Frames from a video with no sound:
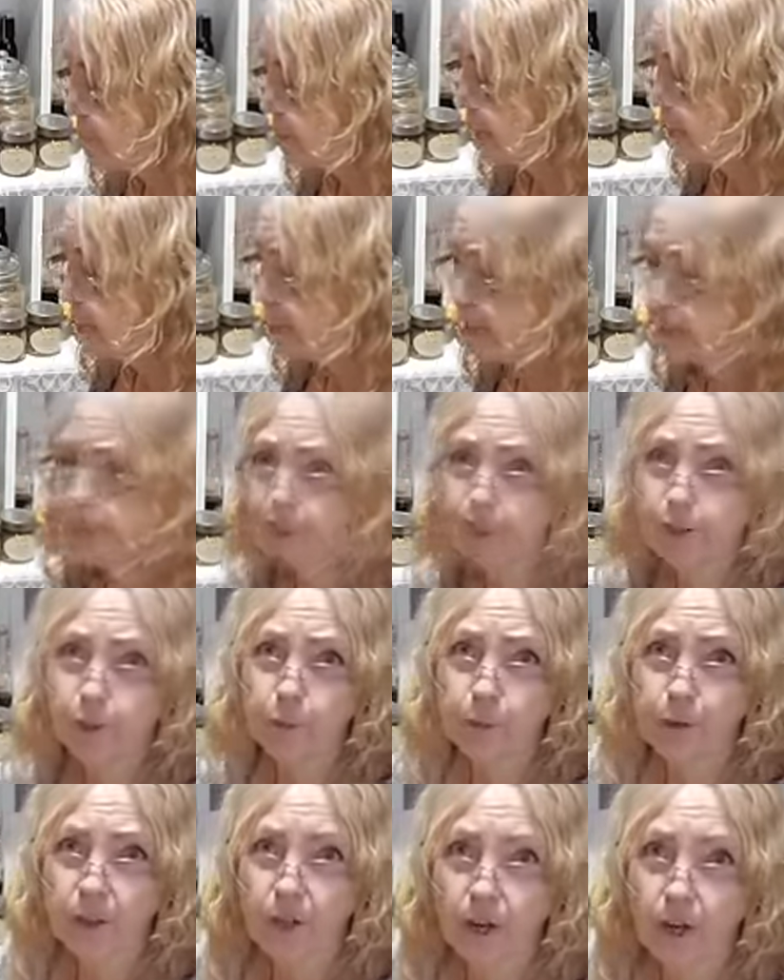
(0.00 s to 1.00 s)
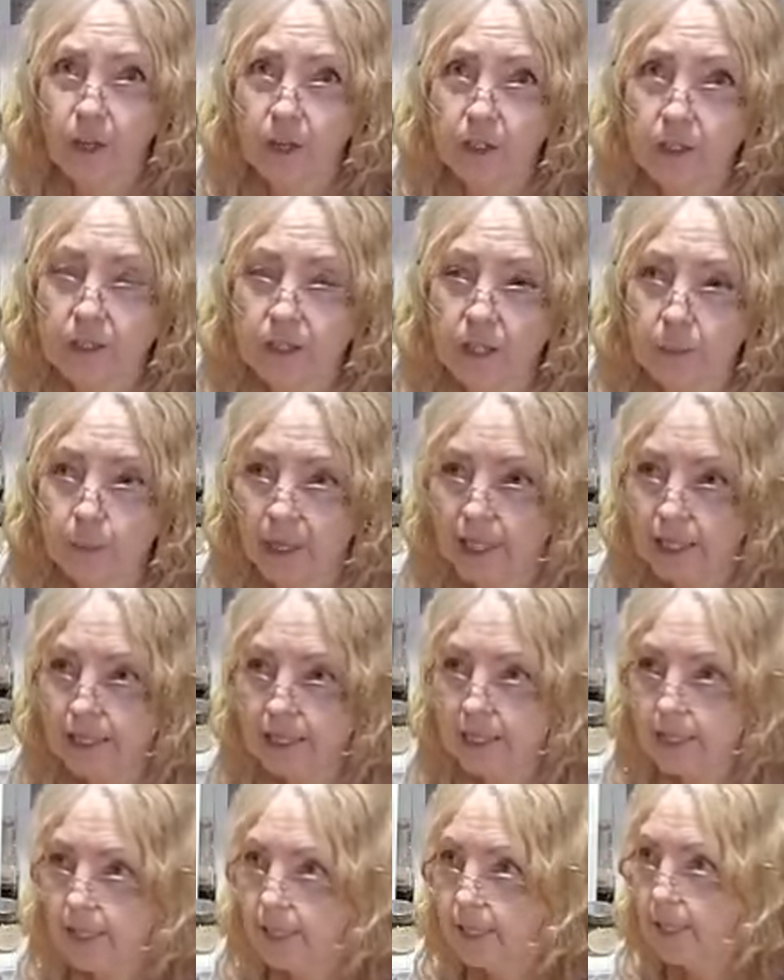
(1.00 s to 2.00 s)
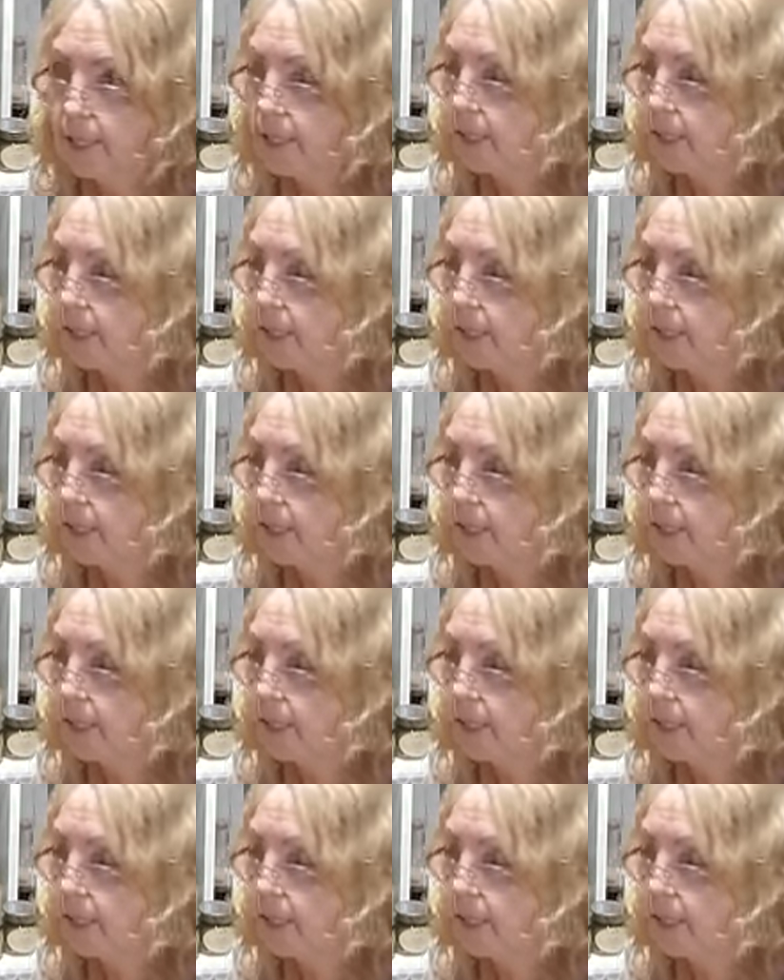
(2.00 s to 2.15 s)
it's super awesome. It's like the